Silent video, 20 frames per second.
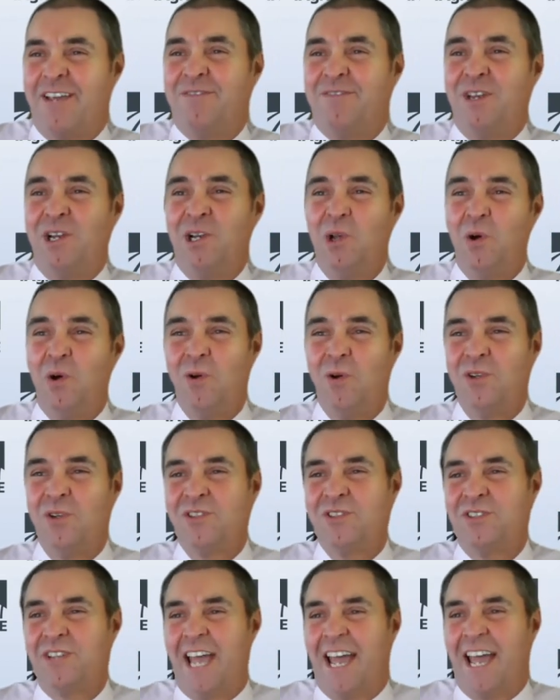If the law
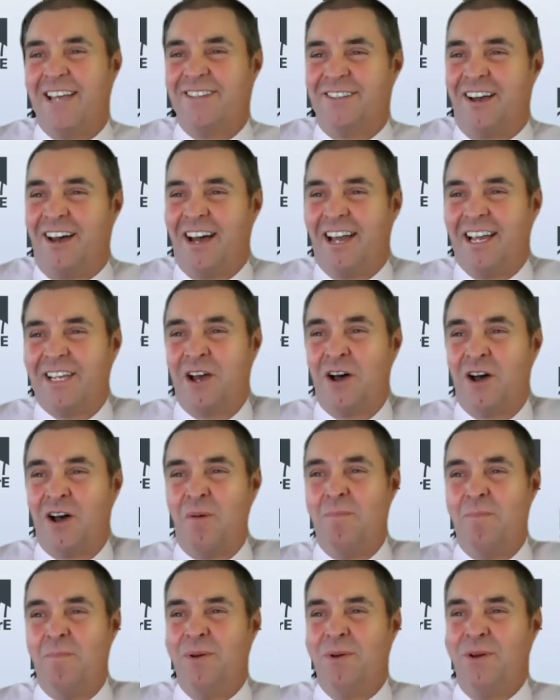says I
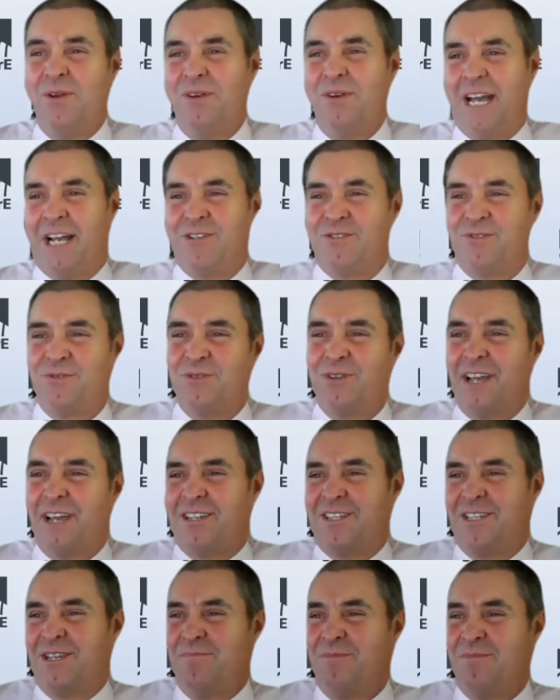can't burn natural
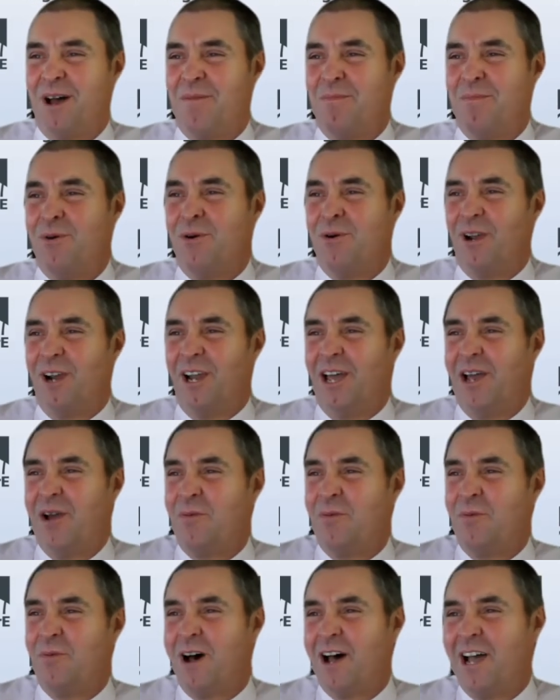gas in my boiler,
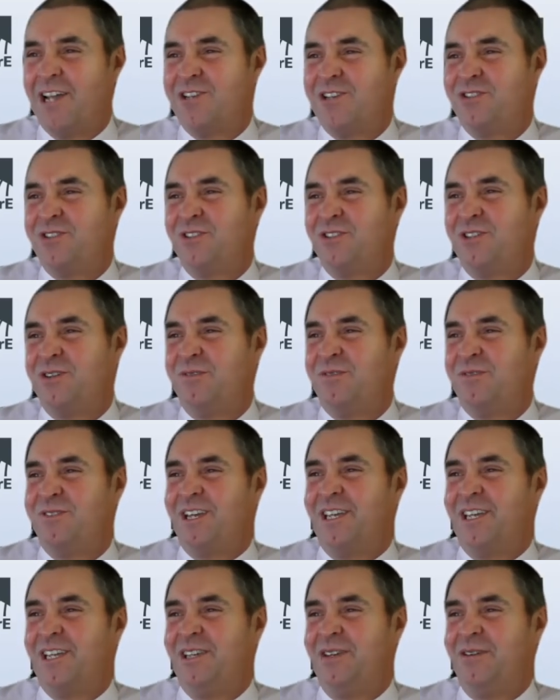why should you
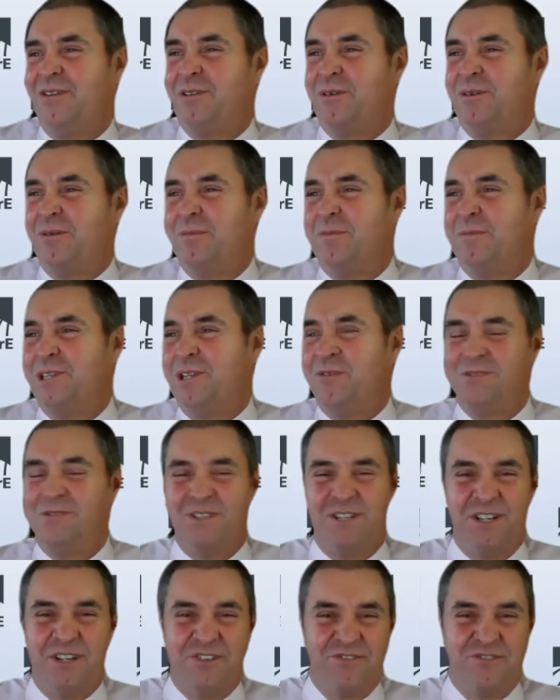think you can use
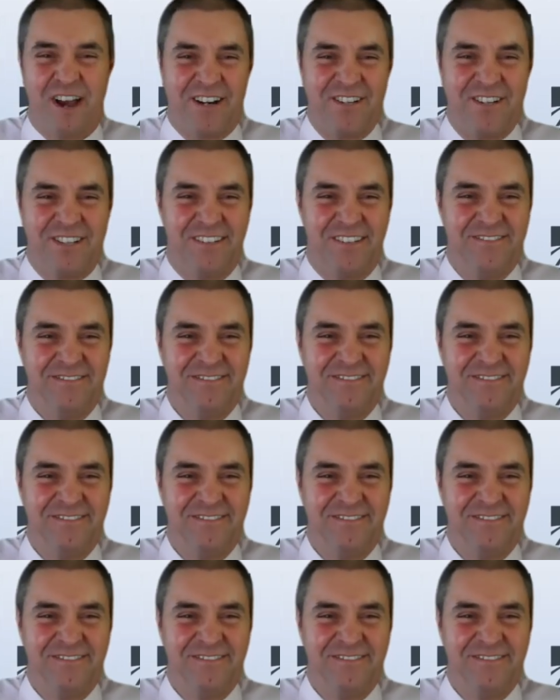it in a tractor?